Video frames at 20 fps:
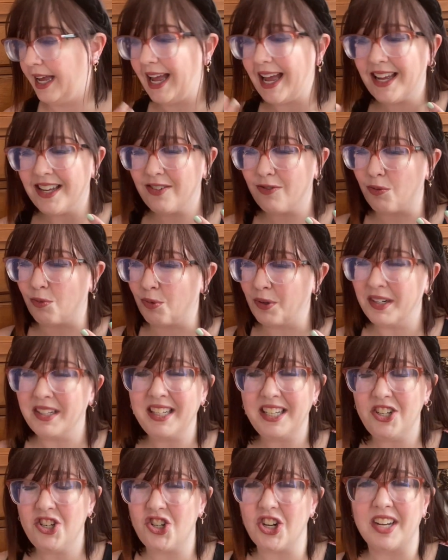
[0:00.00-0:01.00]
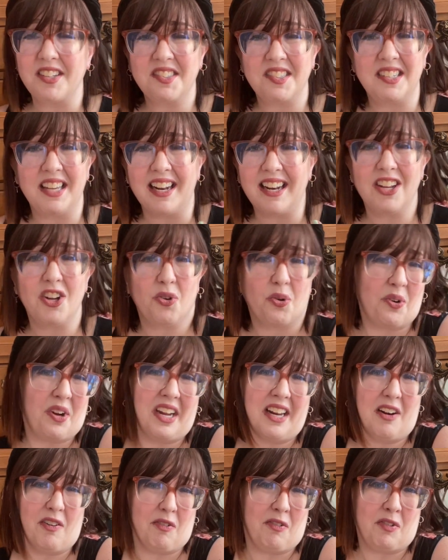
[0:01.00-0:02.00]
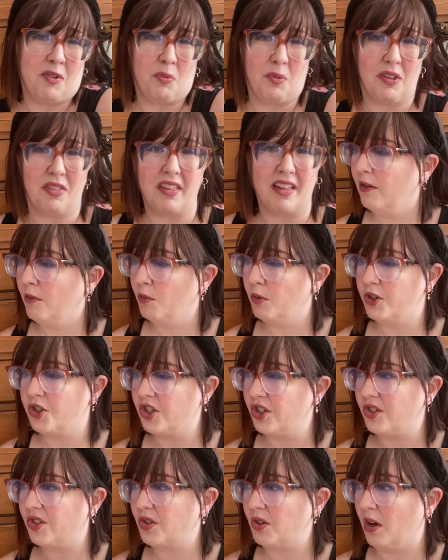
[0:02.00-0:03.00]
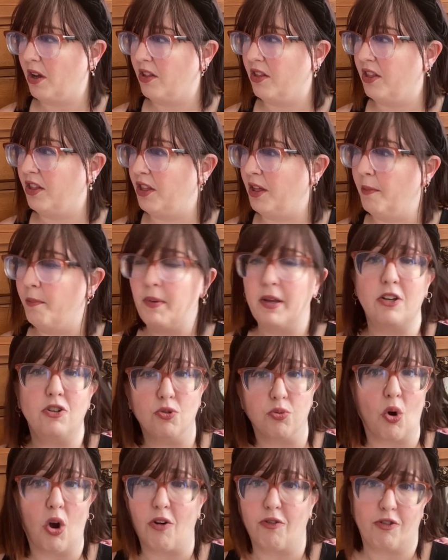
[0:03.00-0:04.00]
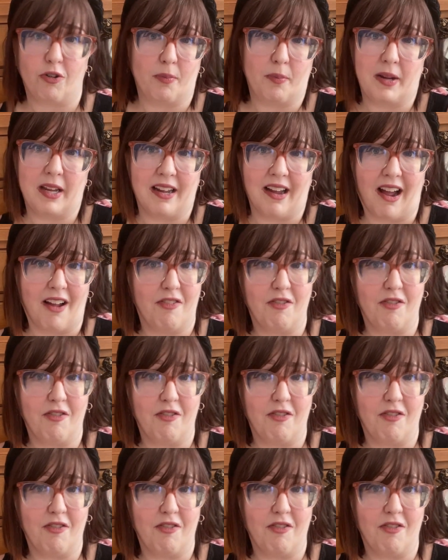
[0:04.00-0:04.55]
and really just getting creative with it, which is the big draw for me. I